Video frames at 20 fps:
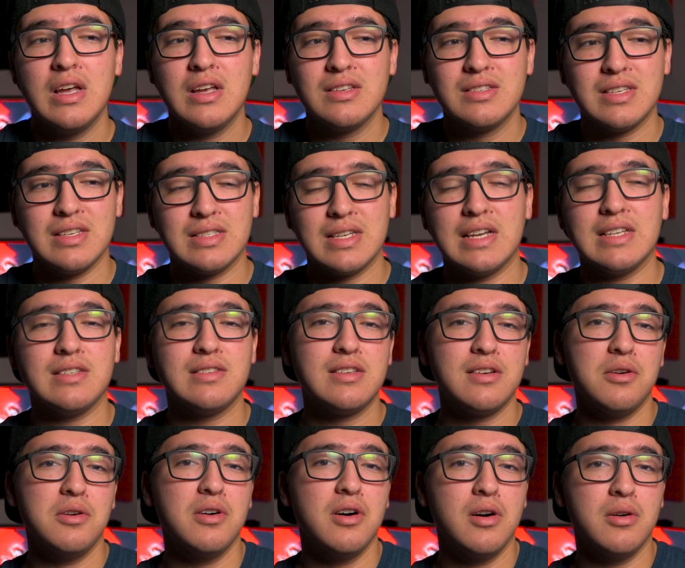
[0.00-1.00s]
Since I
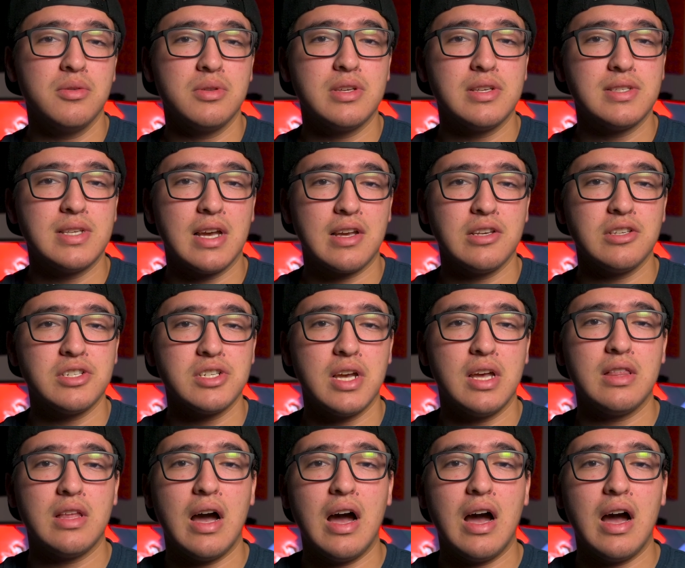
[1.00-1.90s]
still own the 2nd gen,